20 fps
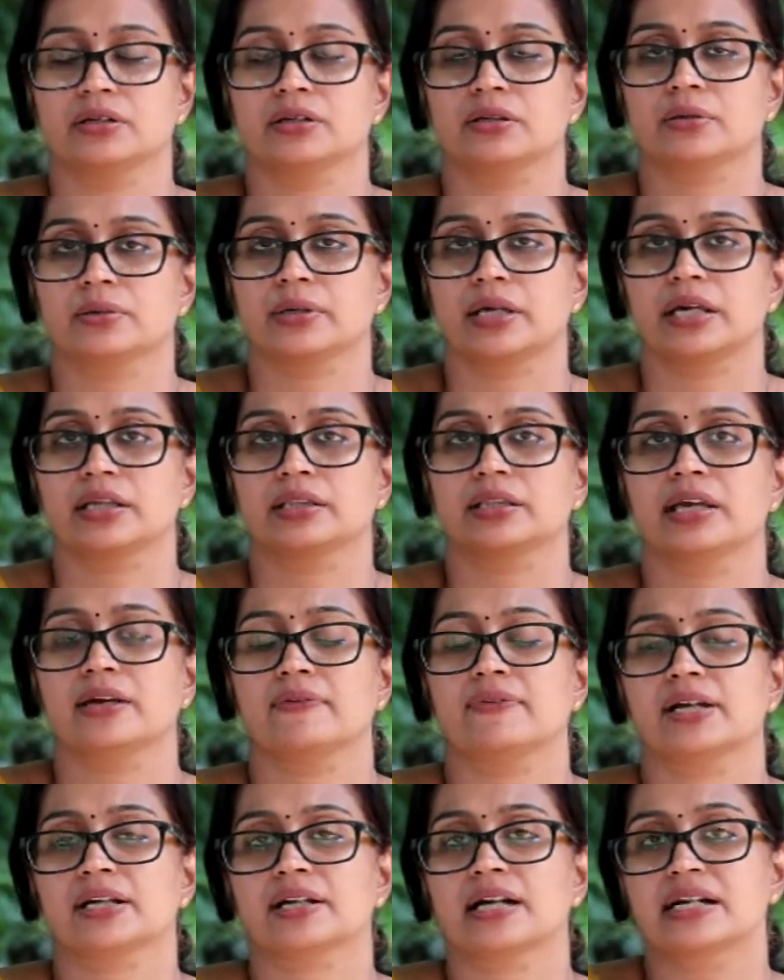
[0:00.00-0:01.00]
Okay, they
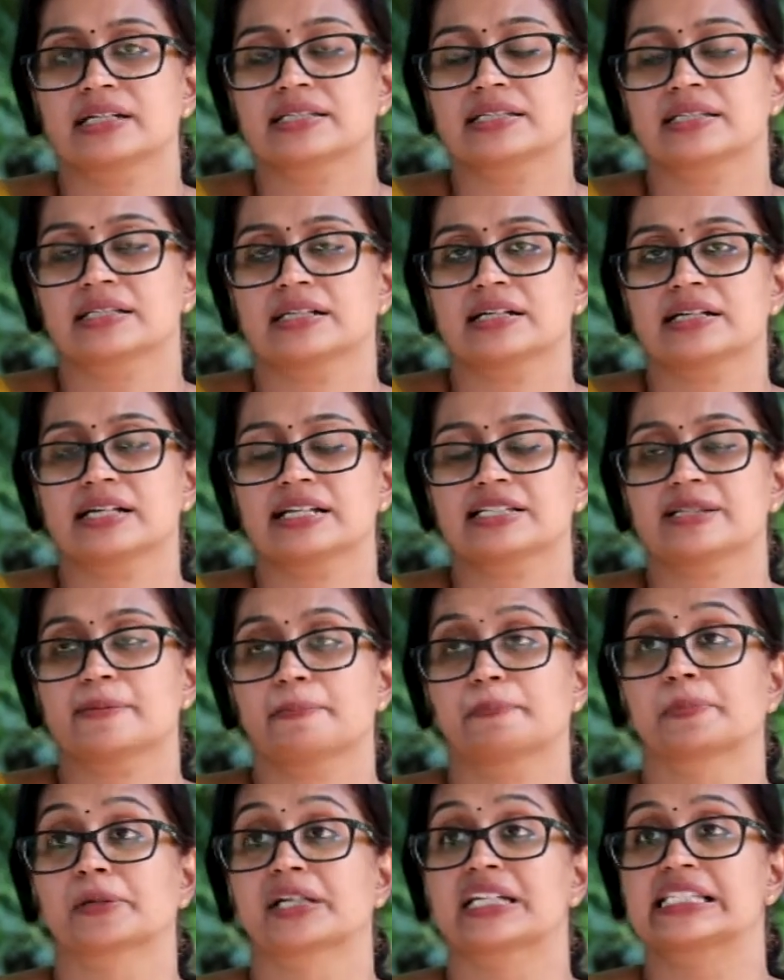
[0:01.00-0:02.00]
were considered as the
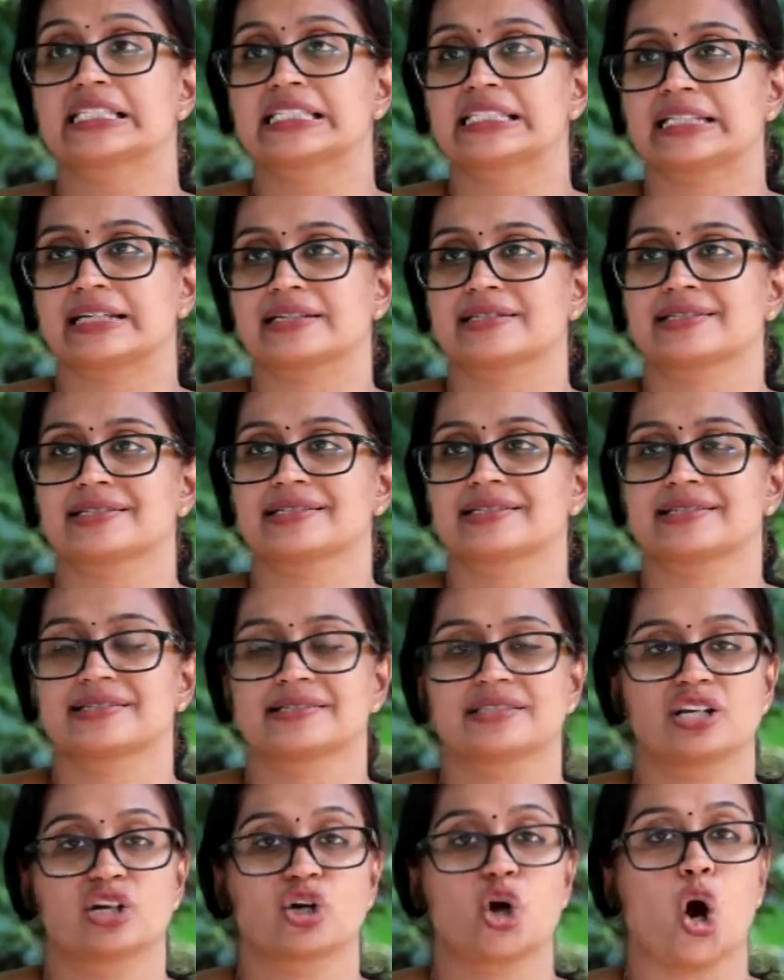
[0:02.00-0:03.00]
priestess,
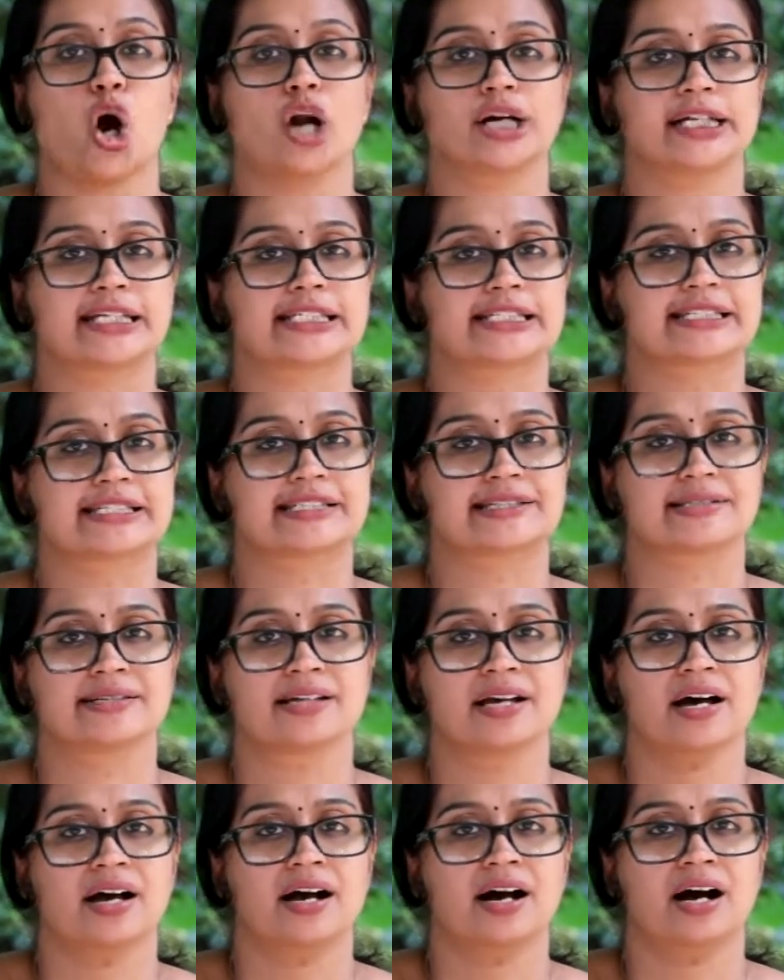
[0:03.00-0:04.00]
the goddess,
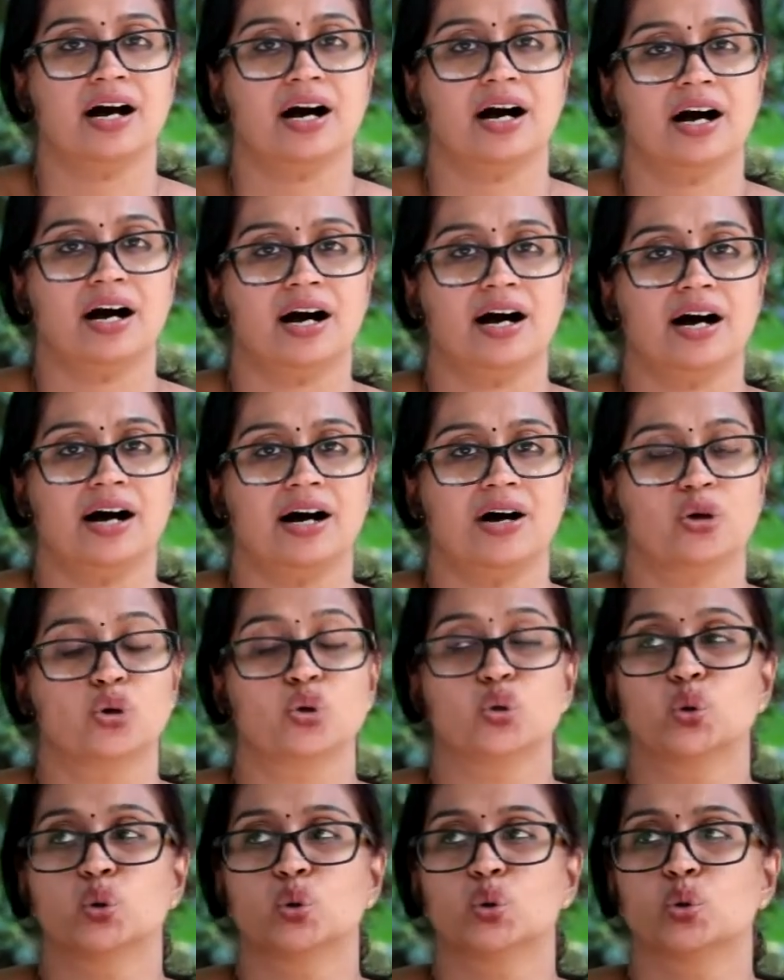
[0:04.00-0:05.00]

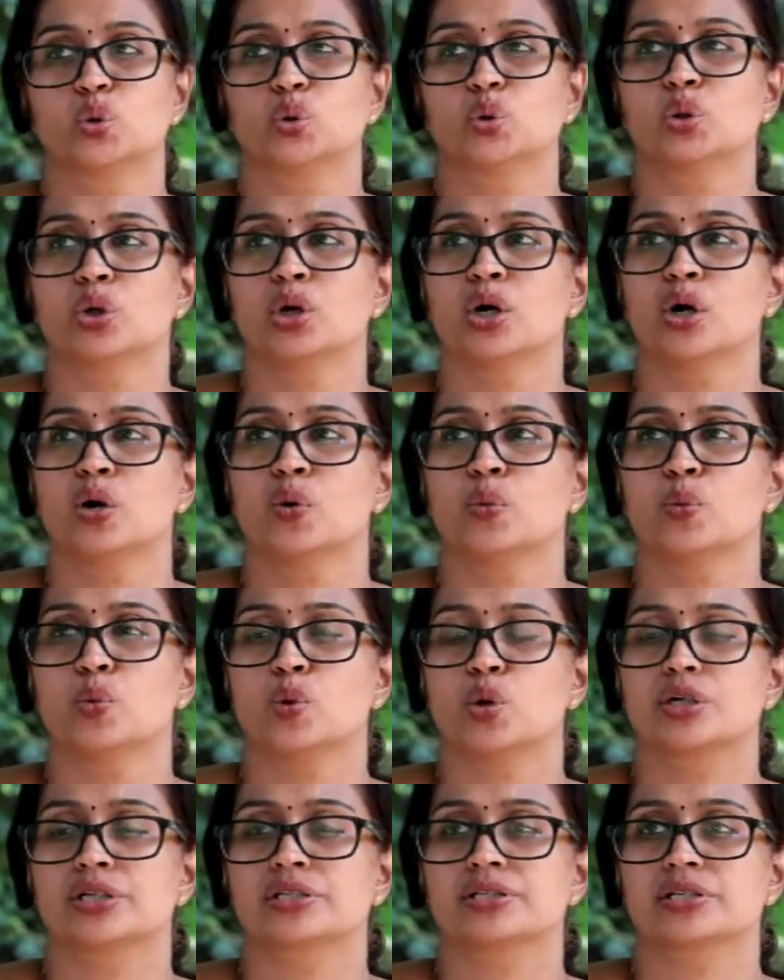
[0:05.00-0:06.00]
who
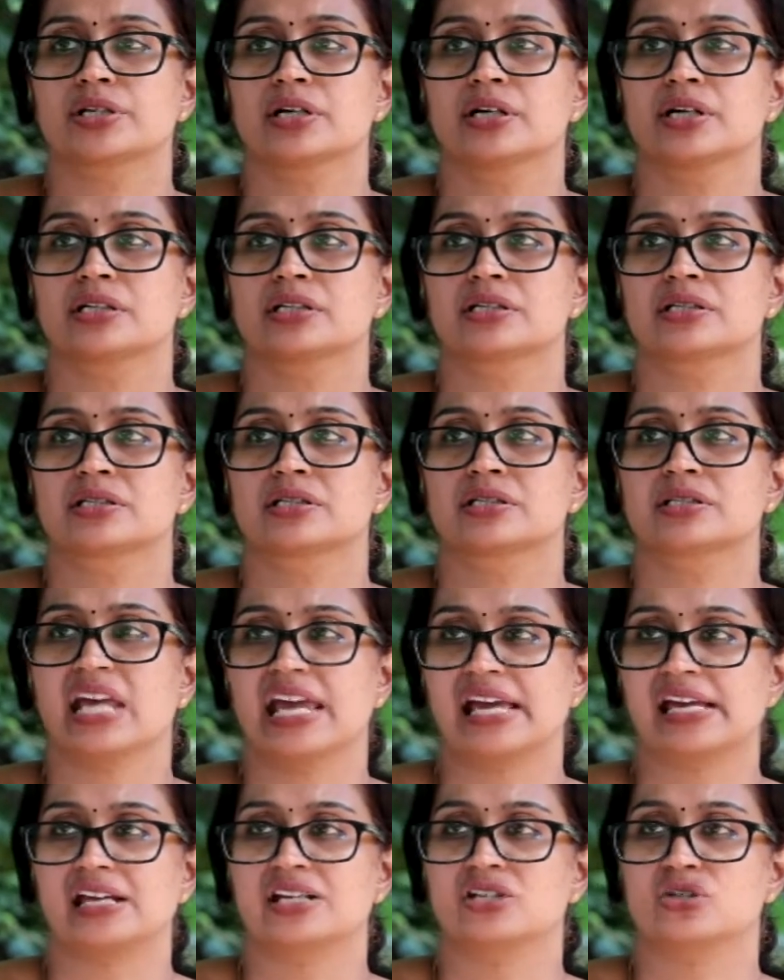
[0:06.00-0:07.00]
would
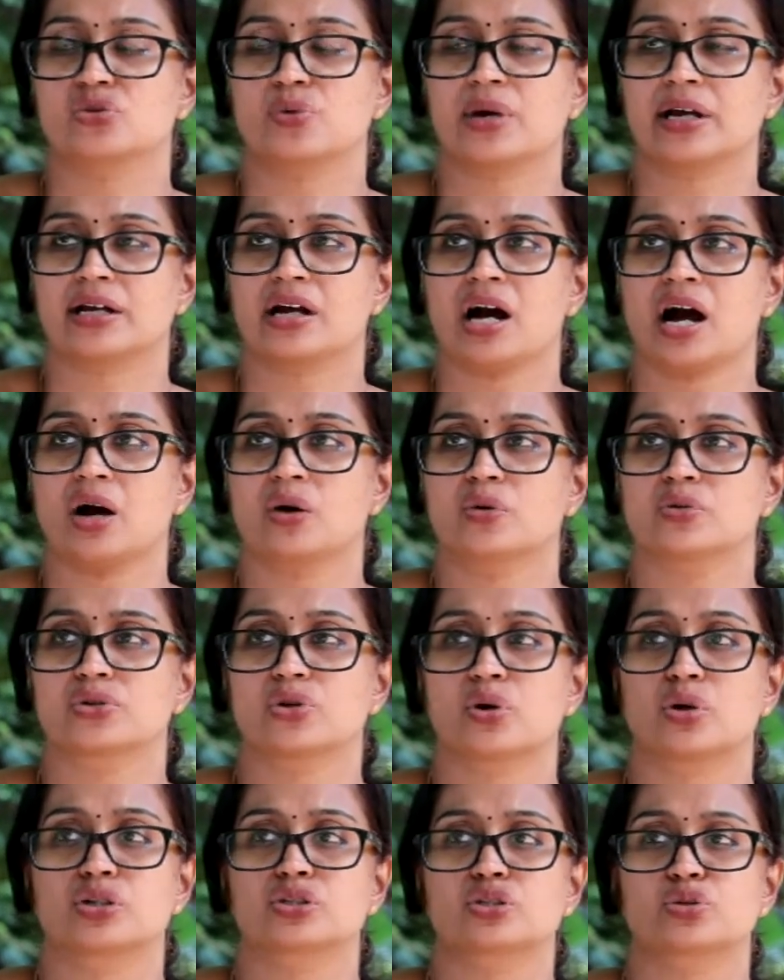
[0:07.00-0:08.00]
take into account,
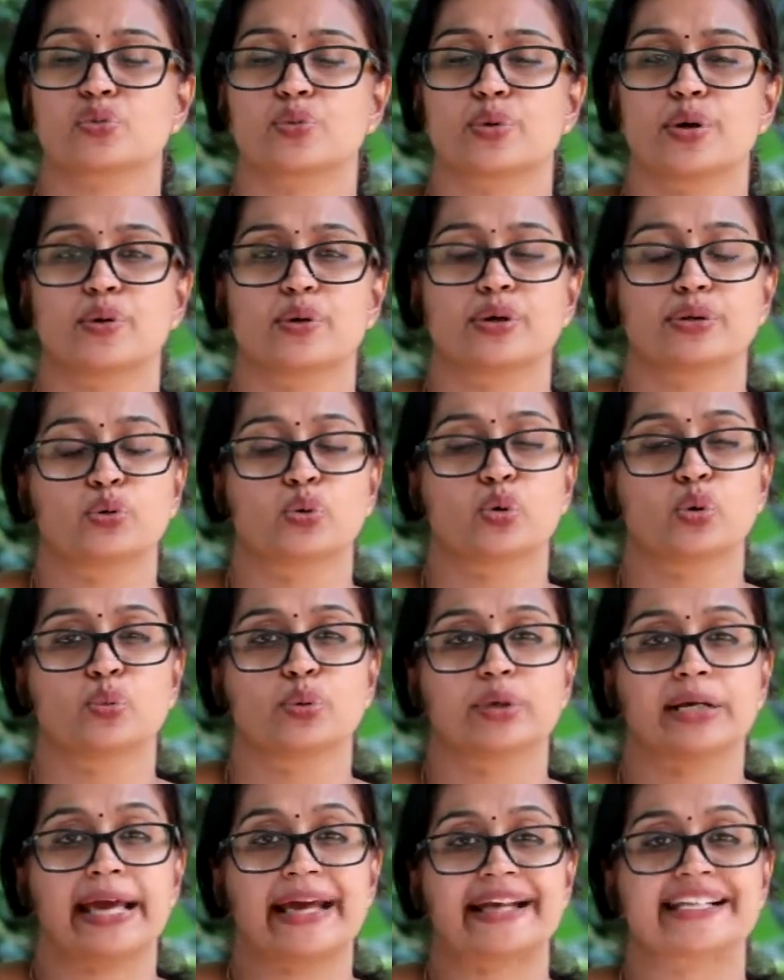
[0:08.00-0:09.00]
or who
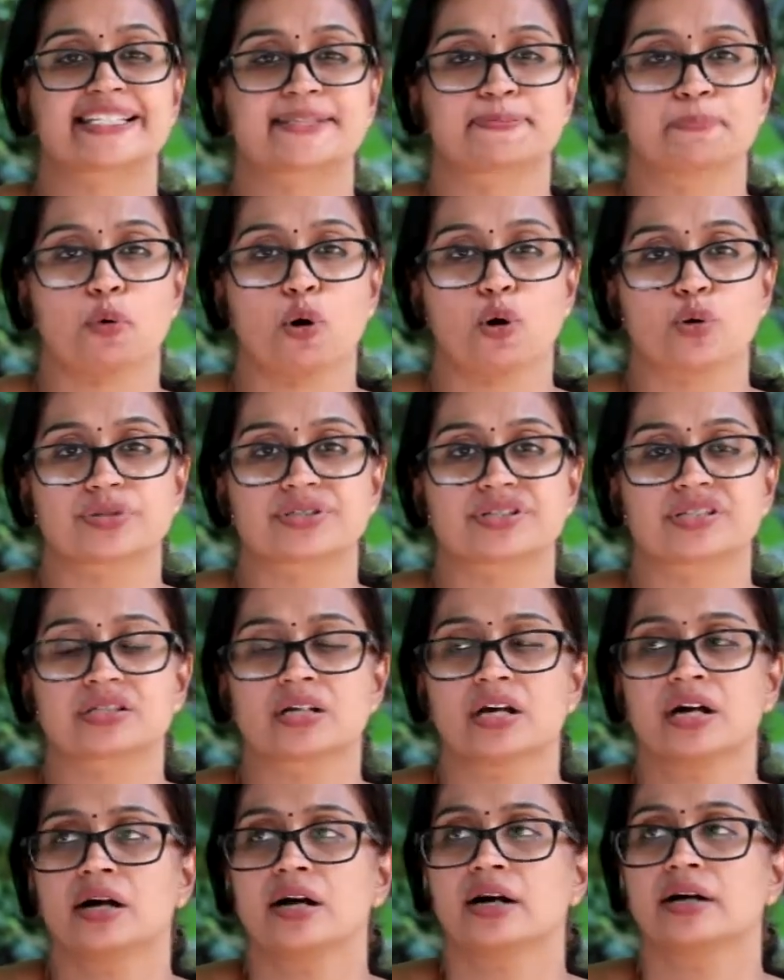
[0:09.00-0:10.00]
would expose
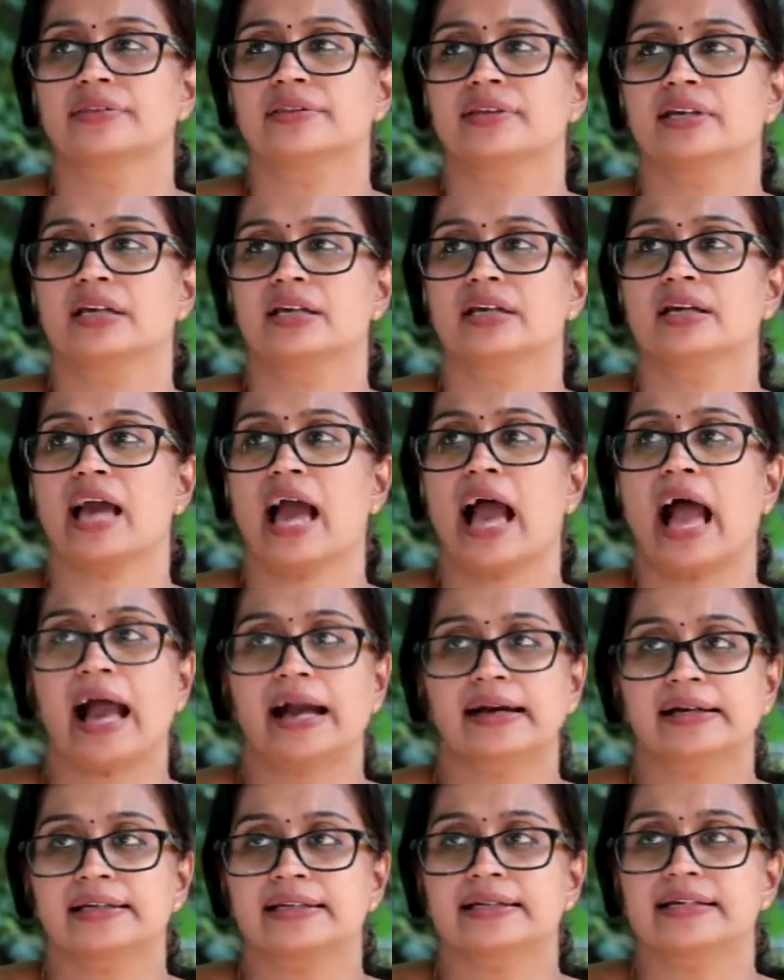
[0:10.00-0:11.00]
the
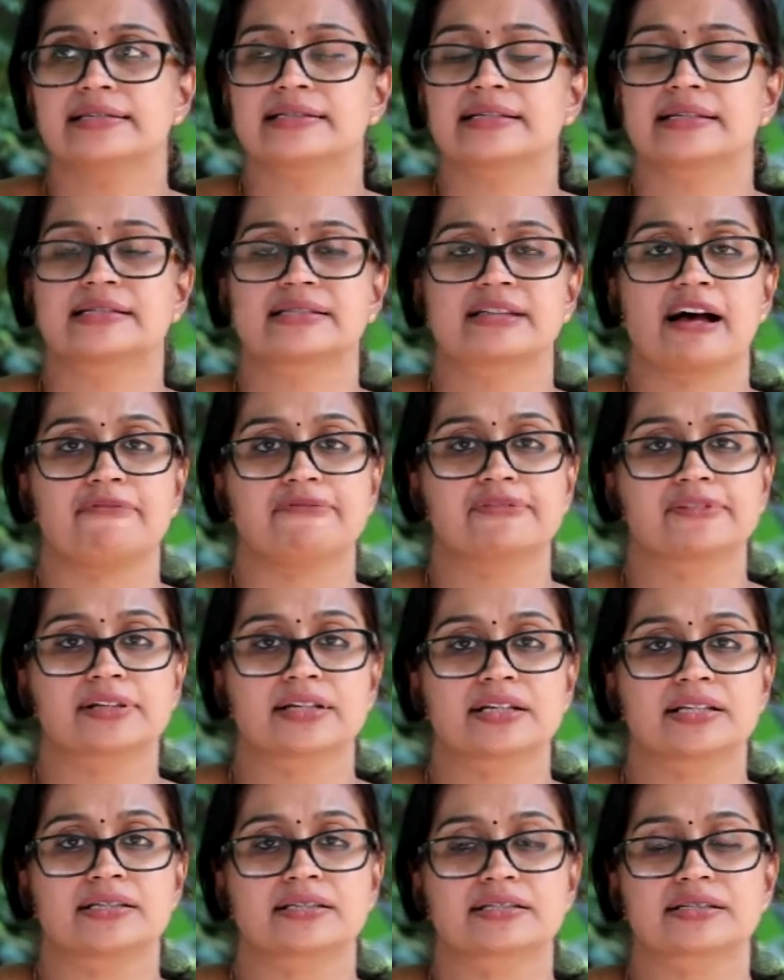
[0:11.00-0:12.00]
agonies and
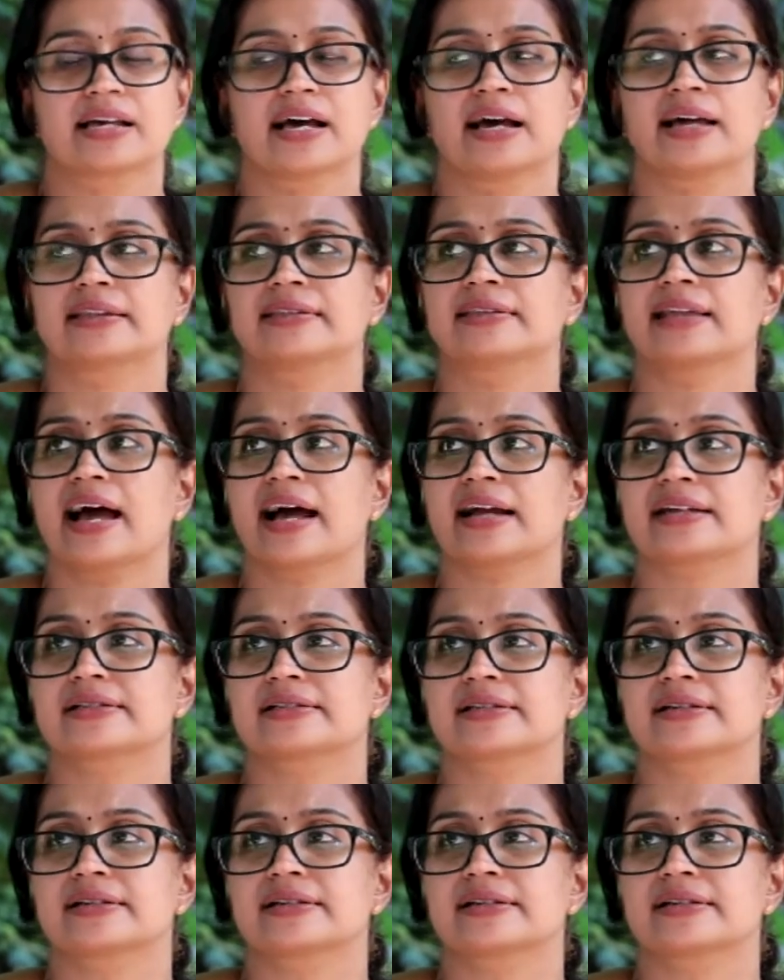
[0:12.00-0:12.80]
sufferings that